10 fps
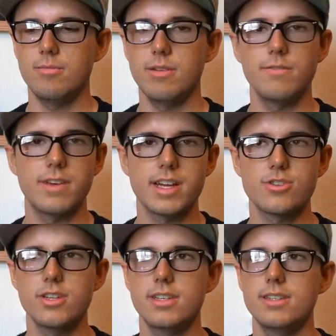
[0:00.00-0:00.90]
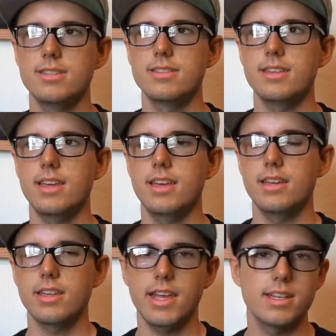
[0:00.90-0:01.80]
infections
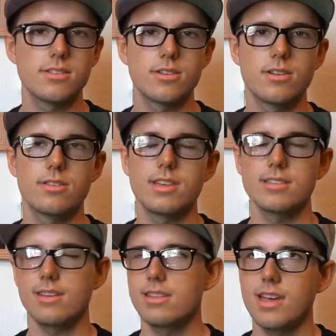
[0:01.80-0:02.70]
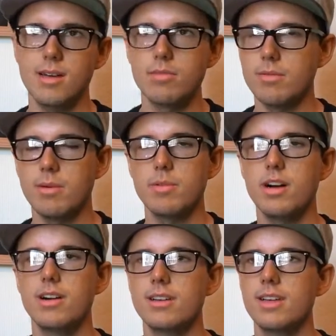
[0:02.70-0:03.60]
and cancer, things like that, blah, blah,
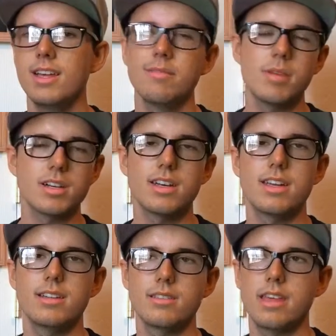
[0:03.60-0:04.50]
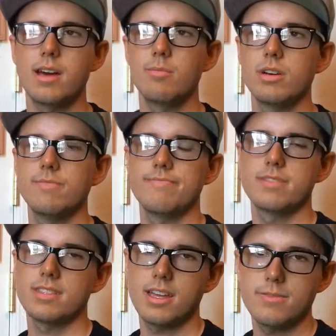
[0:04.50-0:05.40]
blah. I'm not going to get into that, but
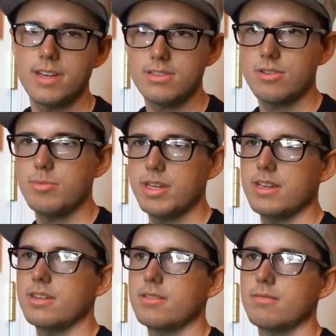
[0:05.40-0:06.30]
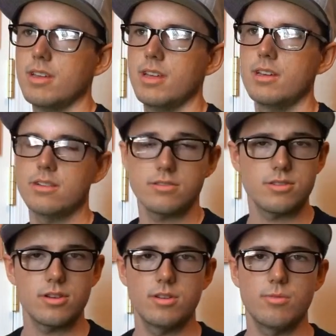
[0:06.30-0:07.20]
side effects are a big
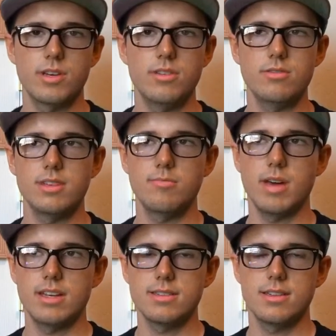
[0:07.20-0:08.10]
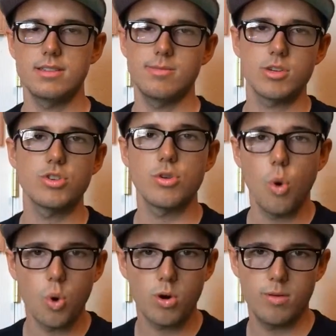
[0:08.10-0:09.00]
concern when using medicine, especially
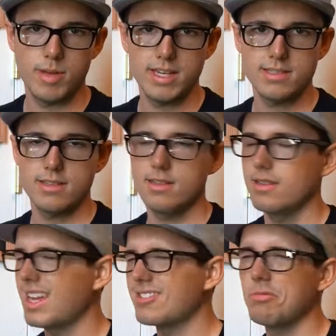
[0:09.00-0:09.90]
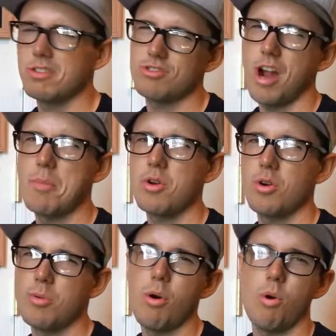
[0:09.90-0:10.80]
oral medicine. Not so much
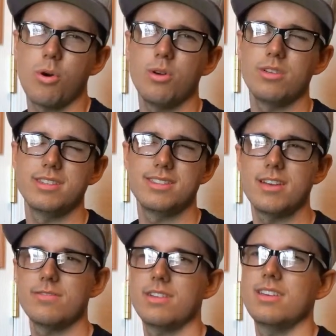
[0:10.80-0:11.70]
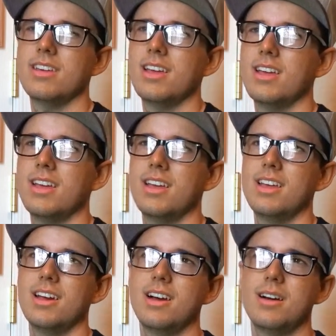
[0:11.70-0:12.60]
tropical, but oral is definitely
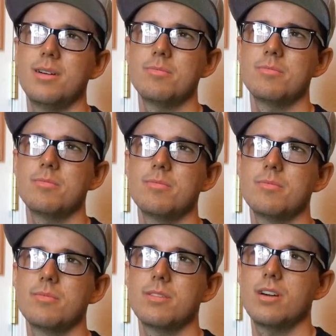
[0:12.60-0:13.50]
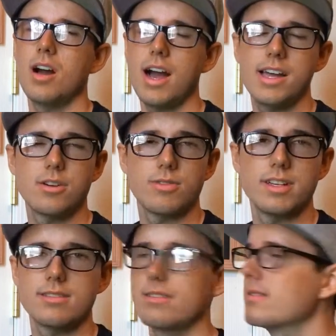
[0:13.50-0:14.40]
a higher
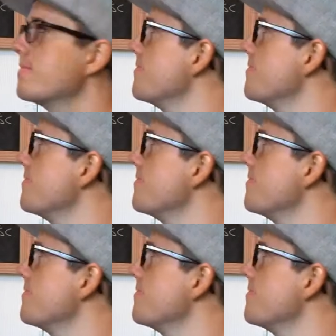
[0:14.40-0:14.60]
risk.